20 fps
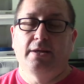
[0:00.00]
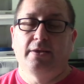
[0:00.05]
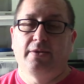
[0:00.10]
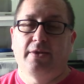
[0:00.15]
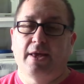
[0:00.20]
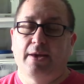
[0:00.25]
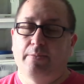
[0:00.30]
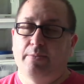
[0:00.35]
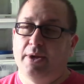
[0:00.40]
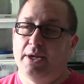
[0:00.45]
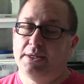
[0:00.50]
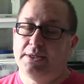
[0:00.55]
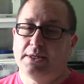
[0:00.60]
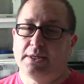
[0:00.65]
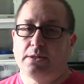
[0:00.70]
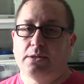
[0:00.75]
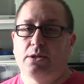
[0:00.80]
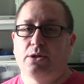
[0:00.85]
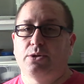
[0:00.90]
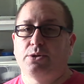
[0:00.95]
that makes
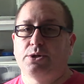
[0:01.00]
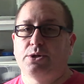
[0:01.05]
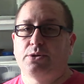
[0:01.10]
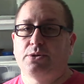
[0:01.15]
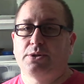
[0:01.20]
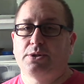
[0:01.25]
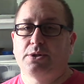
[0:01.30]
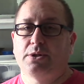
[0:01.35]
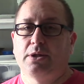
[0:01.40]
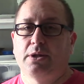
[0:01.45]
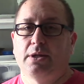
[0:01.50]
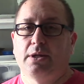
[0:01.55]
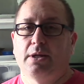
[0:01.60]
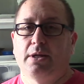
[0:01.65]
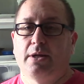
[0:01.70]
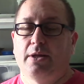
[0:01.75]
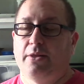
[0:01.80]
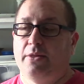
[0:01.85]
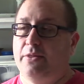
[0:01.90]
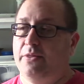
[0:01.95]
enclosures,
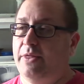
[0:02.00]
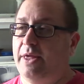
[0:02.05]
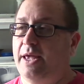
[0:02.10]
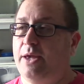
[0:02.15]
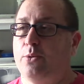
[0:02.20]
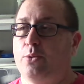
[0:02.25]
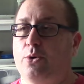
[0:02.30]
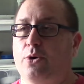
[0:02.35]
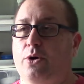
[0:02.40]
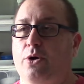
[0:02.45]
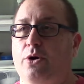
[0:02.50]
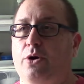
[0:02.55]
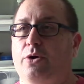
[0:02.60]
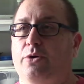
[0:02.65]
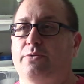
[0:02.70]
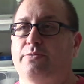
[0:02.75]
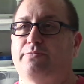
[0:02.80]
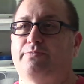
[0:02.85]
they were